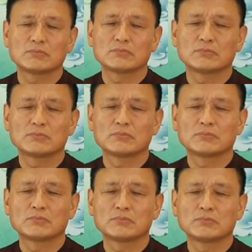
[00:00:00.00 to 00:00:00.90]

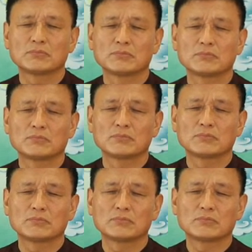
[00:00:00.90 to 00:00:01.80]

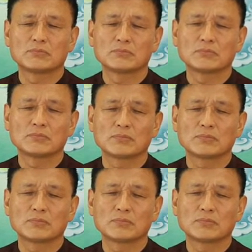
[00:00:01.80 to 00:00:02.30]
(no one is talking)